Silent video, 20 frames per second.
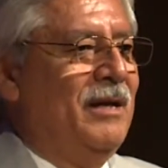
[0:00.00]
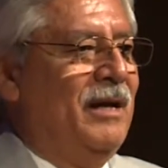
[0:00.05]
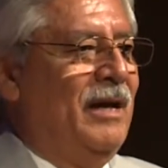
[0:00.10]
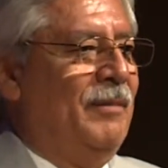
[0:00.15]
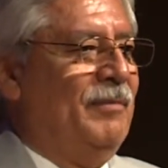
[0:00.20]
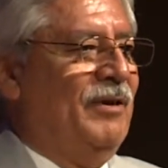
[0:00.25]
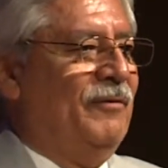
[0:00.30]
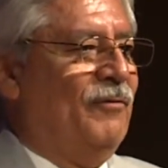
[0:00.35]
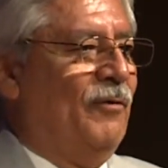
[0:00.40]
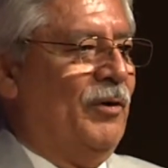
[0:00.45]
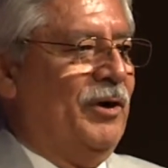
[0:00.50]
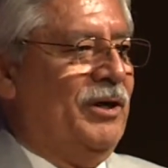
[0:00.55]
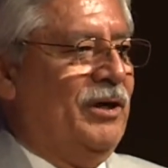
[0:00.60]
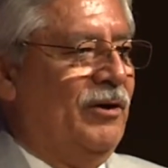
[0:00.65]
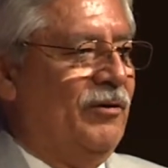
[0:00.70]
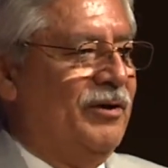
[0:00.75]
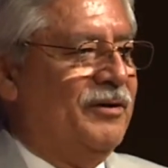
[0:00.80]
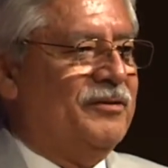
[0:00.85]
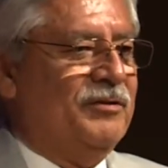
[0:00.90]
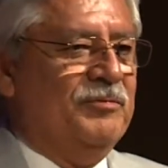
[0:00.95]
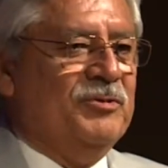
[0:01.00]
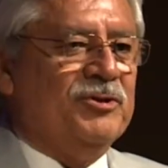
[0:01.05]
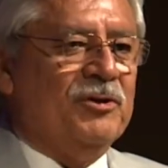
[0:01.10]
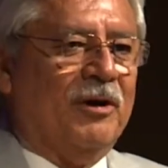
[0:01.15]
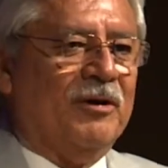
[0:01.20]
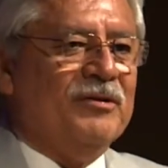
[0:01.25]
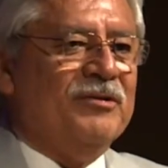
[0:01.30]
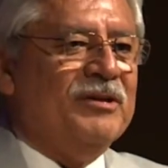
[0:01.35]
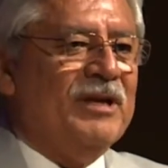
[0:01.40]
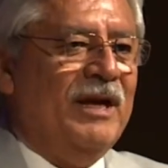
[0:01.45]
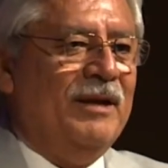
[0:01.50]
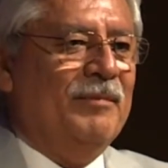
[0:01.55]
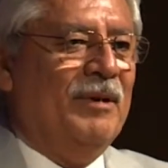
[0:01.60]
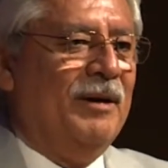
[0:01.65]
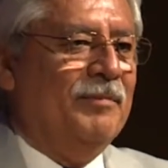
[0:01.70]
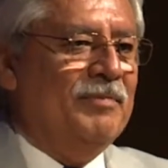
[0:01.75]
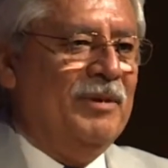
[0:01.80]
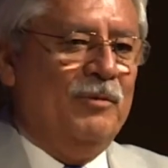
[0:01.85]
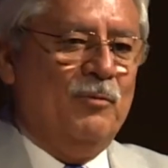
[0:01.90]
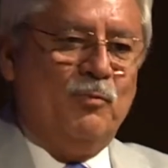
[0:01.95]
And before you know it, some sharks came
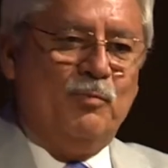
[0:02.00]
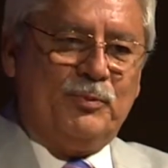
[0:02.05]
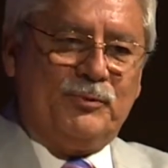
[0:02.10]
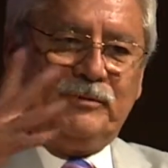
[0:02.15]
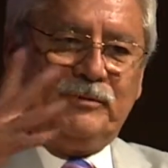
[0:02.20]
up and